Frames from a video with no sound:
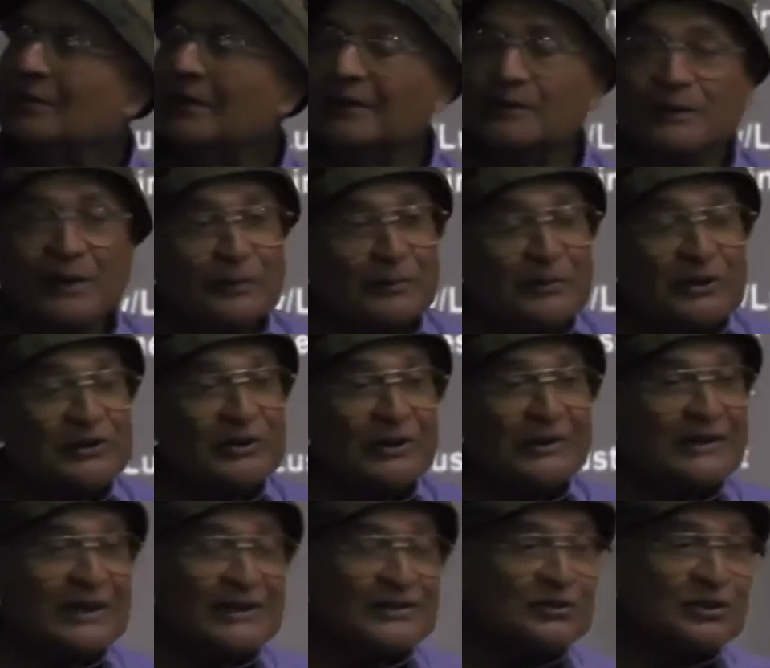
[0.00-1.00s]
the
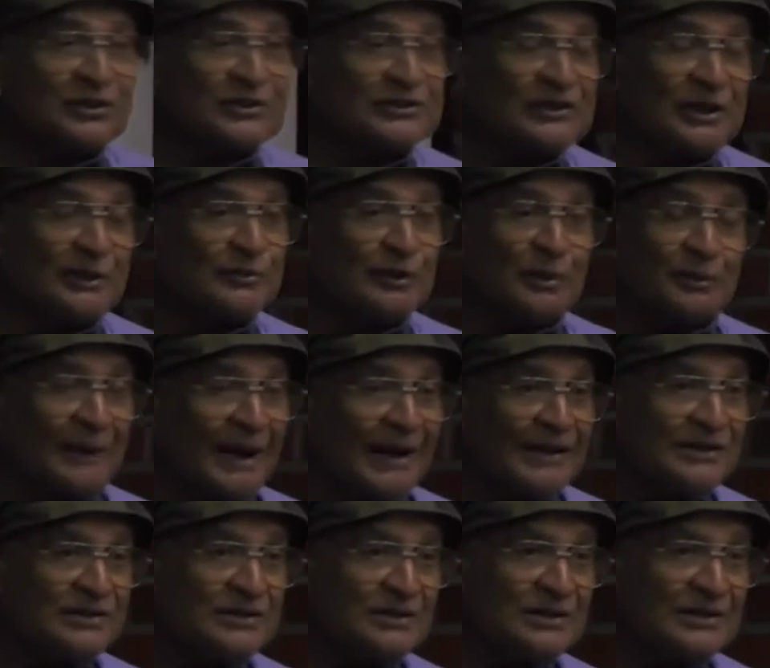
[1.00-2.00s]
representations of the
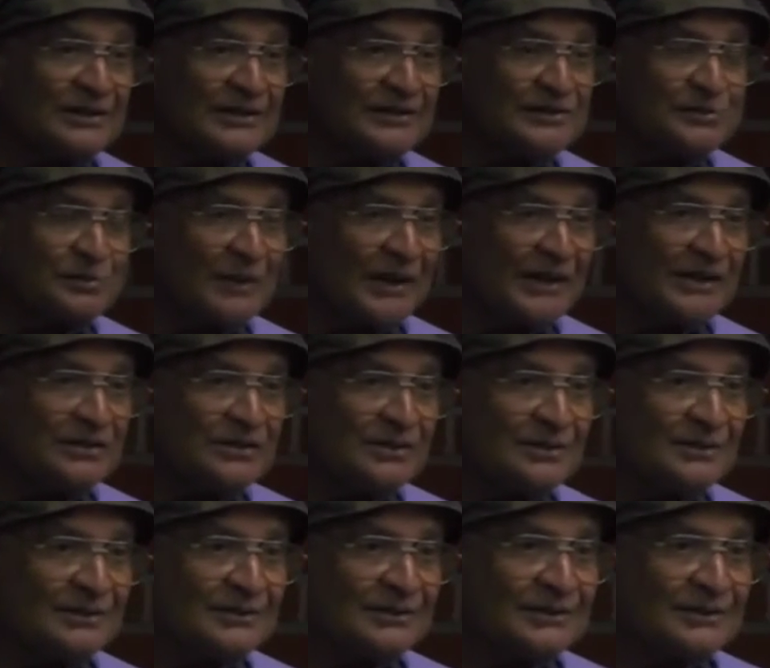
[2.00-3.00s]
mind is made,
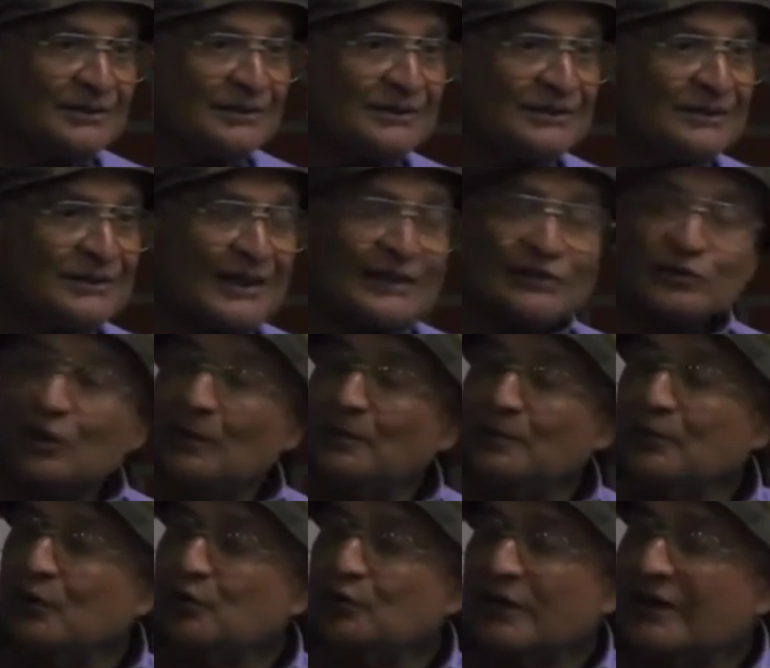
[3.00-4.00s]
that
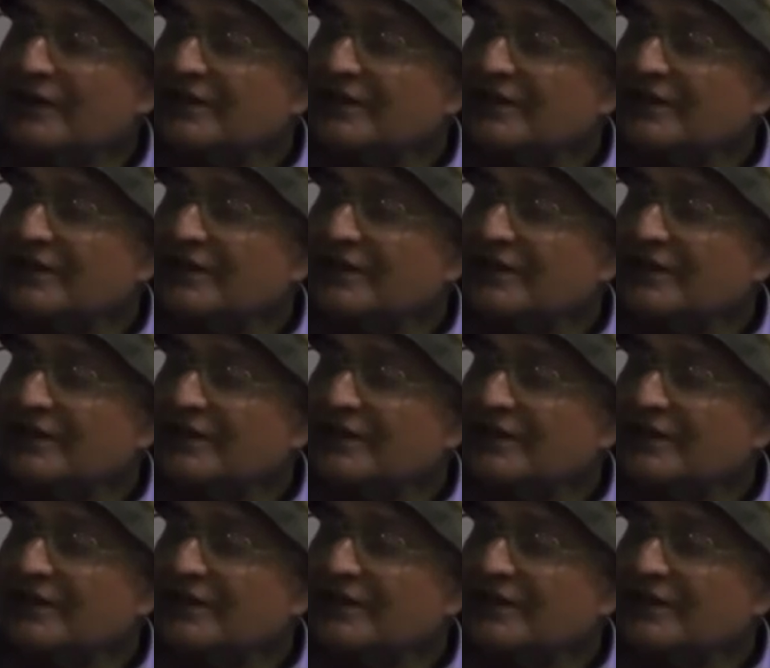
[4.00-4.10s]
computer